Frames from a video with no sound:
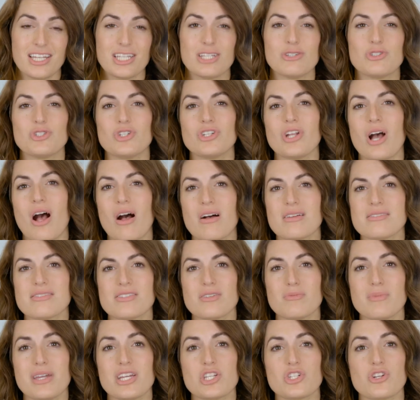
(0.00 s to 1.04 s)
You should
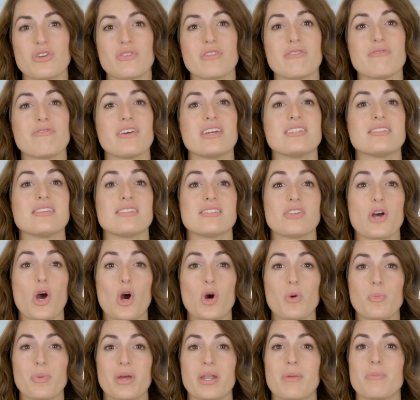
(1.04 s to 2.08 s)
also make sure the vent is
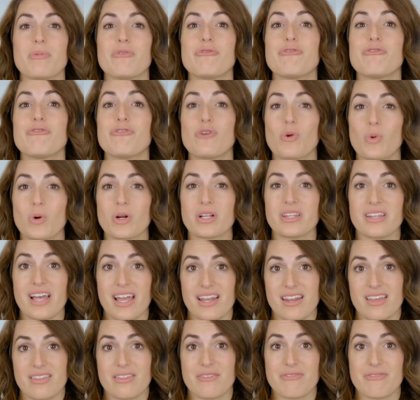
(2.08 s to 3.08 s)
open before lighting the